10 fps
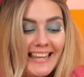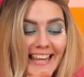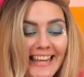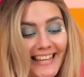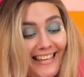
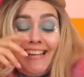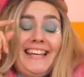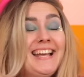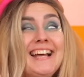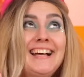Still,
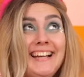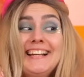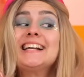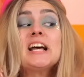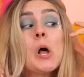this
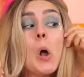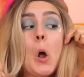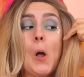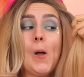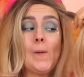pupper
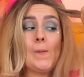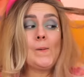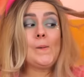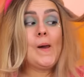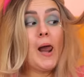could use some
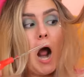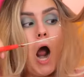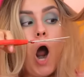fur.